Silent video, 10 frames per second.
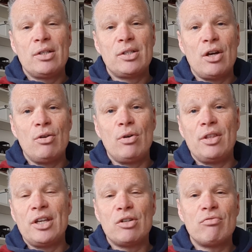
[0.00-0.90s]
So uh,
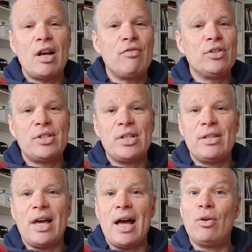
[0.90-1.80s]
there's a relevancy
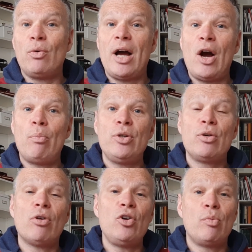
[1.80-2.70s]
there that will help you
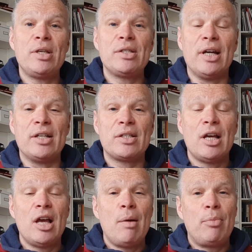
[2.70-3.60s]
grow your business,
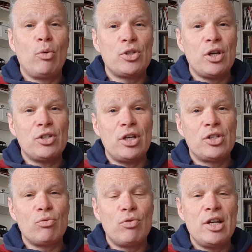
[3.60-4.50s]
but also it's, it's
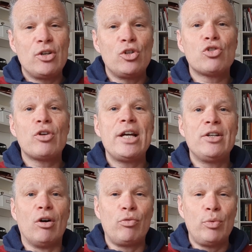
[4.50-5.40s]
a really good trade
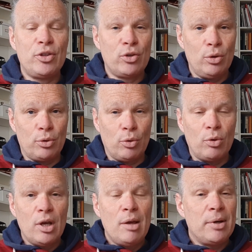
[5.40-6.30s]
off with Google
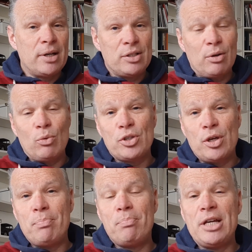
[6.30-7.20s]
because it'll also
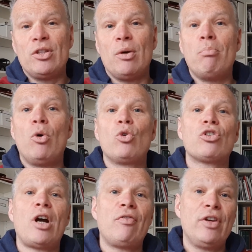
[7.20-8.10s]
mean that more
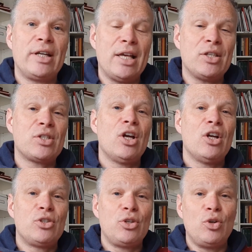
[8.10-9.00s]
traffic gets
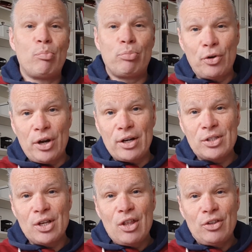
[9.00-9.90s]
to your
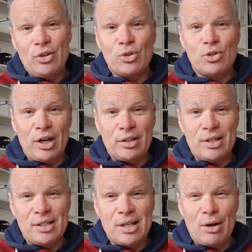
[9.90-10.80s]
products that you're trying
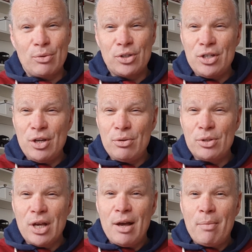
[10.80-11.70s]
to sell. So
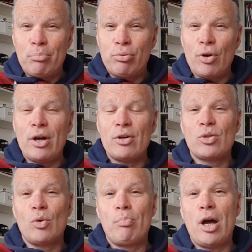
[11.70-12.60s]
use products
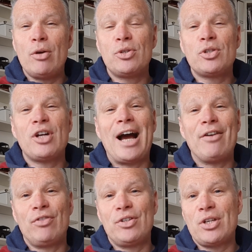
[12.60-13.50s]
or posts to
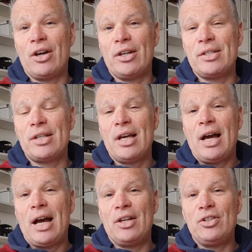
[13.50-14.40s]
advertise
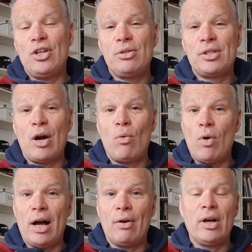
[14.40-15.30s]
and use that
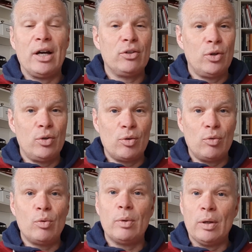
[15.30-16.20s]
well, and
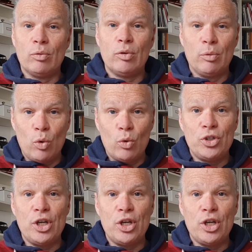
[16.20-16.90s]
Google will reward